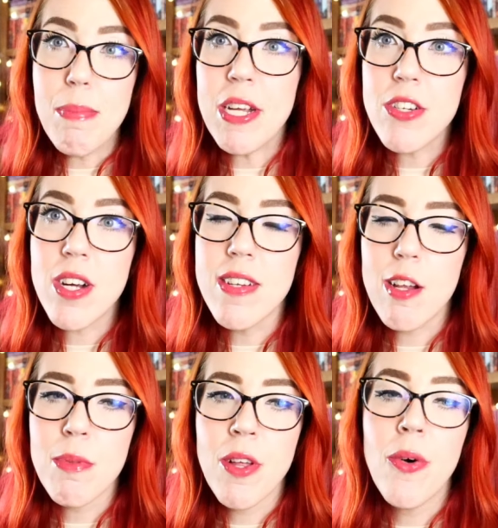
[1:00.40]
my Patreon
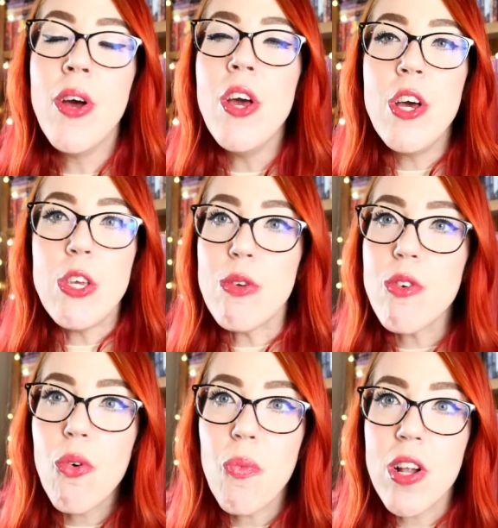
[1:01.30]
down below. You can
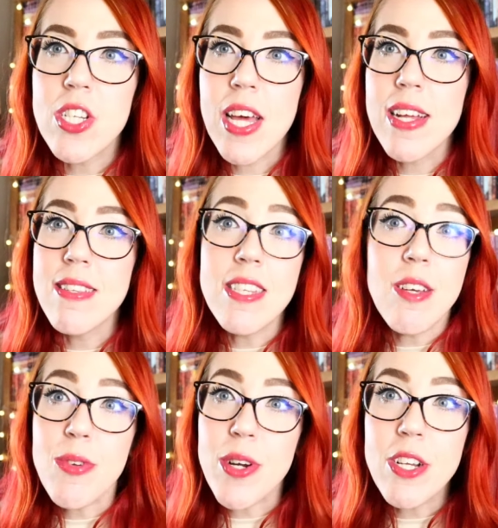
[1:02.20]
go and watch that and
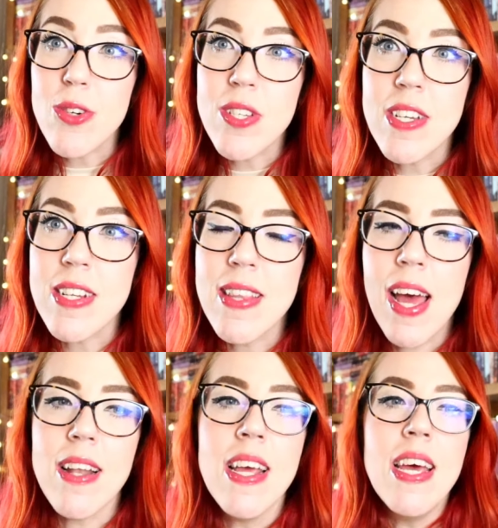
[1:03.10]
see if you're interested in
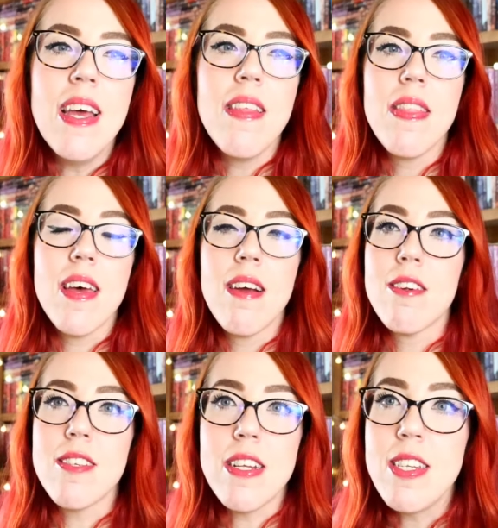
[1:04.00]
that.
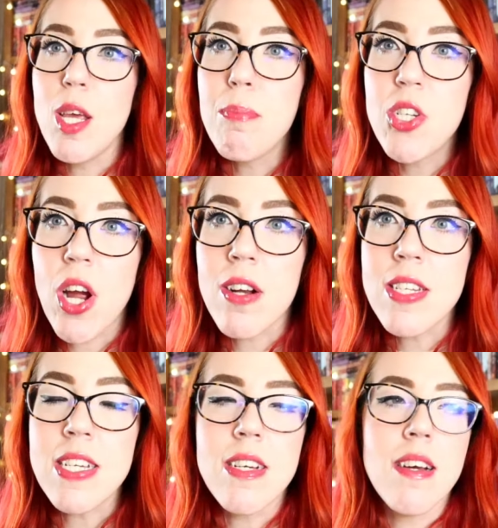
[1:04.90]
There's a tip jar
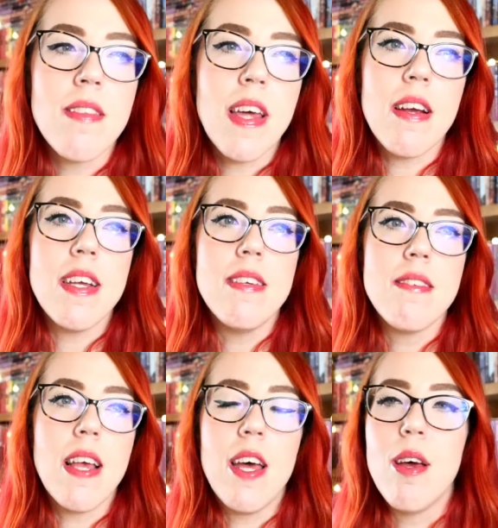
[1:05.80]
tier. There
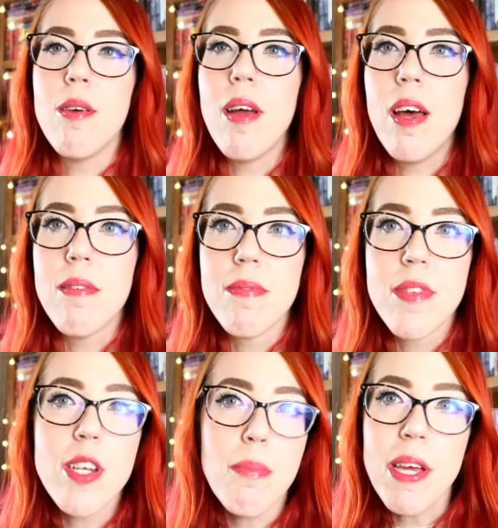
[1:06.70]
is a
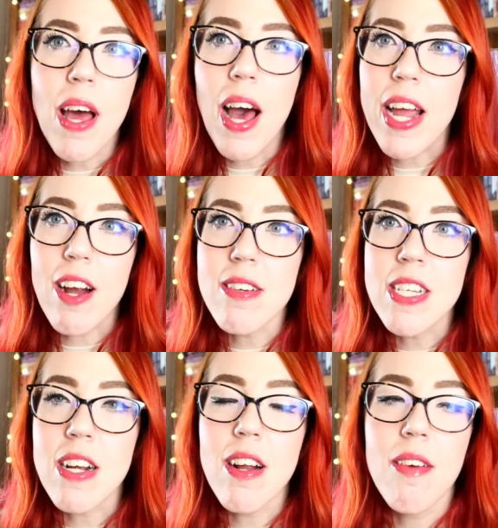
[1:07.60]
little bit higher
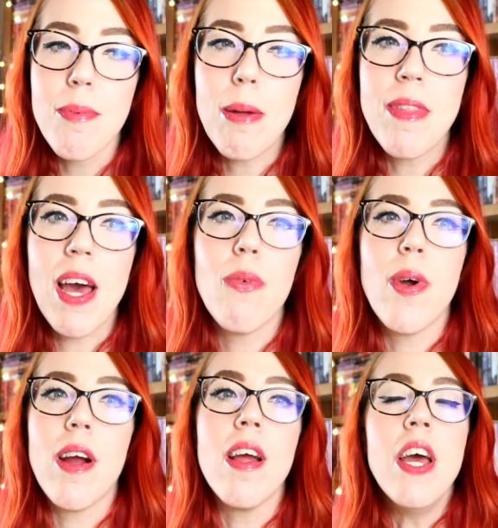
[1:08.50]
tier above that
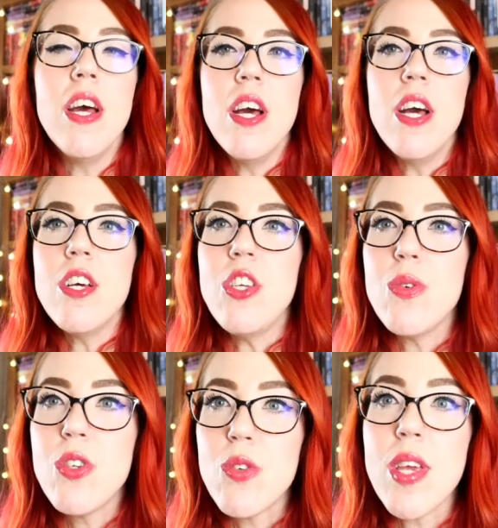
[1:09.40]
where
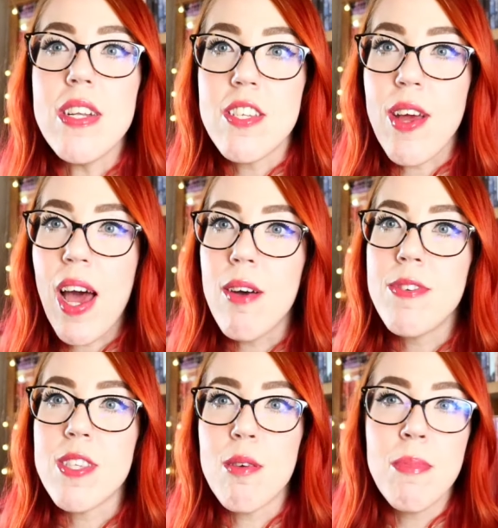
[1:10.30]
you do get to have
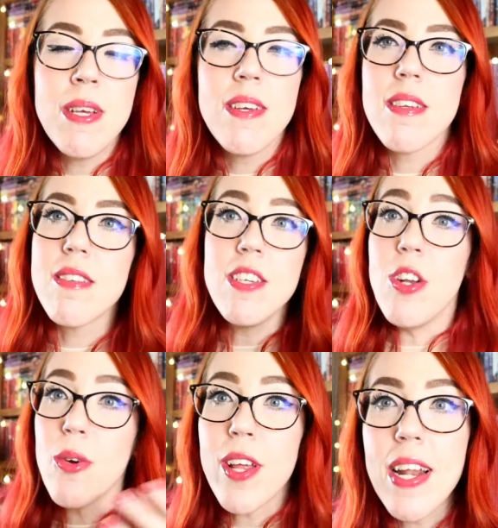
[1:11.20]
some,
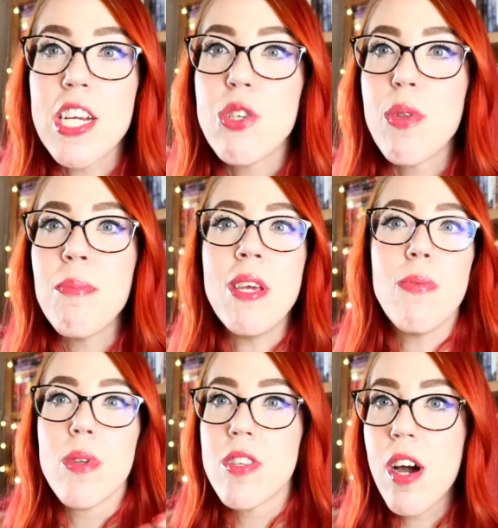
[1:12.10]
you know, connection with me.
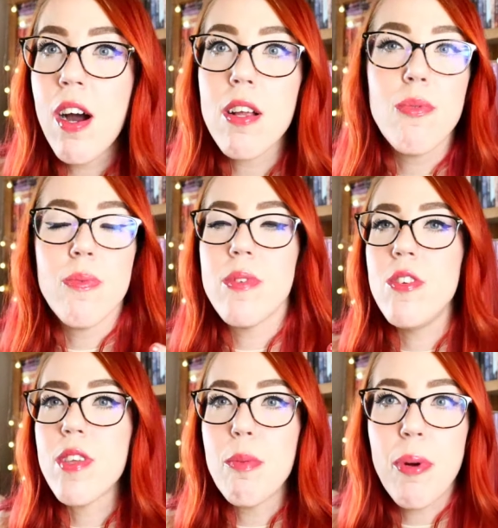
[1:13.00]
We'll talk,
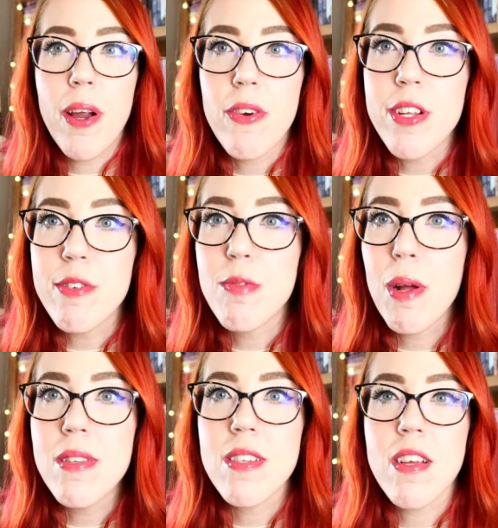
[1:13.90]
you'll get priority
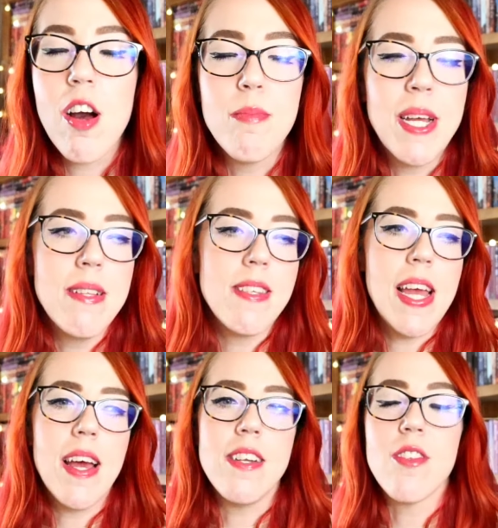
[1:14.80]
response to comments,
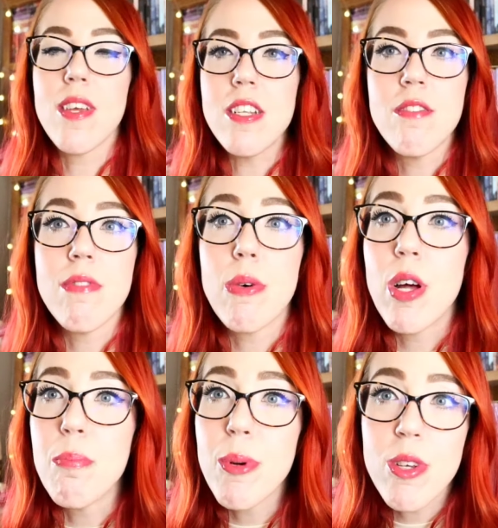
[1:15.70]
and you'll get to vote
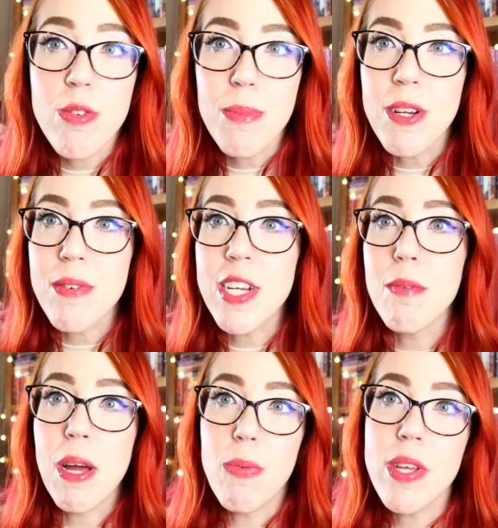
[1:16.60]
on books for me to read
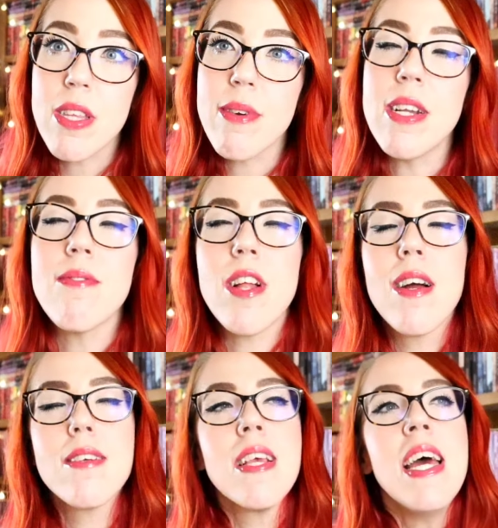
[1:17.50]
in my weekly reading
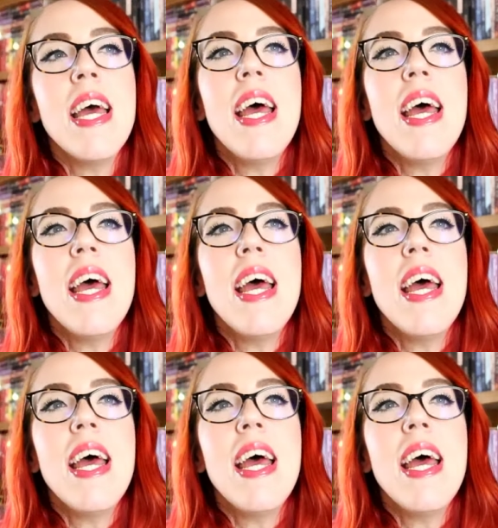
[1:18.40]
vlogs.